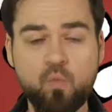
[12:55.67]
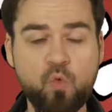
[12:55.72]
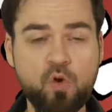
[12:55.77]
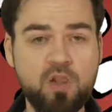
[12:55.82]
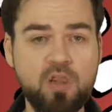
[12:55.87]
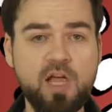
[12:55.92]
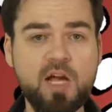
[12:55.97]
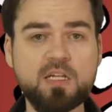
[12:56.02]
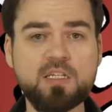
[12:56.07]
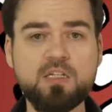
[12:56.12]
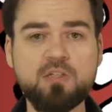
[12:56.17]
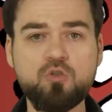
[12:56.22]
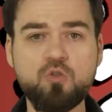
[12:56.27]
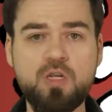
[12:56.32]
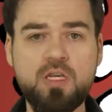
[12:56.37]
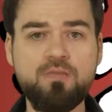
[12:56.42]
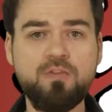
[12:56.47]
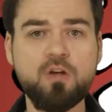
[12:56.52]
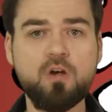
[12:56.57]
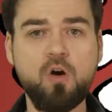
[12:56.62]
reluctant to
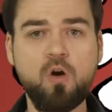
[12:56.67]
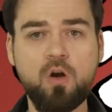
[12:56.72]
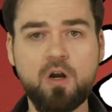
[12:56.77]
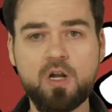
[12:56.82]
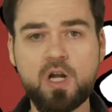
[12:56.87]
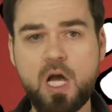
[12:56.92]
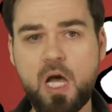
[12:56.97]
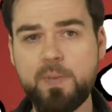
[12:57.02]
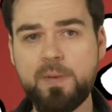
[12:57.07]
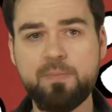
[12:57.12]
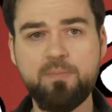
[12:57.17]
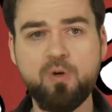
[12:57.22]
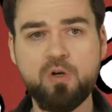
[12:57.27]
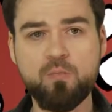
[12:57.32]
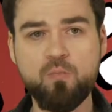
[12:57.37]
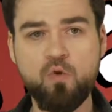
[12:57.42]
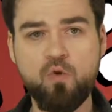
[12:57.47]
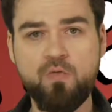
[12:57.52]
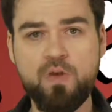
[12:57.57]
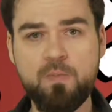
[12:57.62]
even call it a comic book
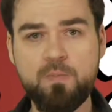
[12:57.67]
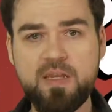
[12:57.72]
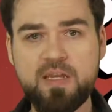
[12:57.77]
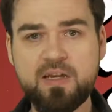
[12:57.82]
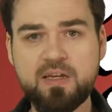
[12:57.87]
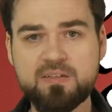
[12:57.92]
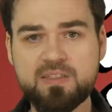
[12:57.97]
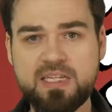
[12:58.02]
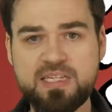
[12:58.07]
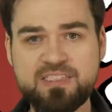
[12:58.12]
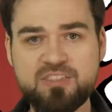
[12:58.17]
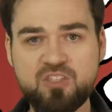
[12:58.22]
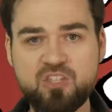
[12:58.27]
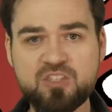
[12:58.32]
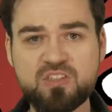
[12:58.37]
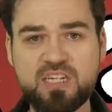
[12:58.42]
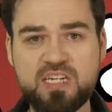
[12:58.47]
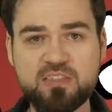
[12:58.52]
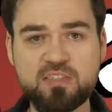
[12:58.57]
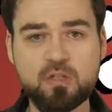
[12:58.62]
movie because
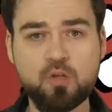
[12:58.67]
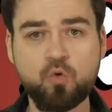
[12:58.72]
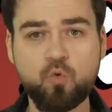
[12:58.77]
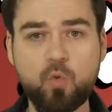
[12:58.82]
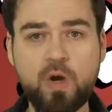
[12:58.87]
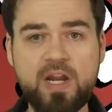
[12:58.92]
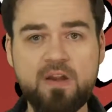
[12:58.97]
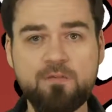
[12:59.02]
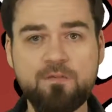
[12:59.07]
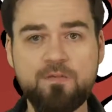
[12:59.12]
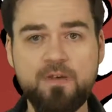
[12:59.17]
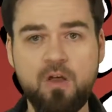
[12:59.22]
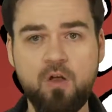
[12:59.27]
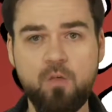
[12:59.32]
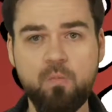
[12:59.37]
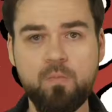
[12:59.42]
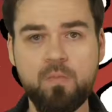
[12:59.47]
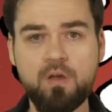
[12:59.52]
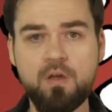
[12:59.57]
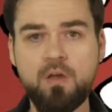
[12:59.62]
it's a great
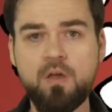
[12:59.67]
film.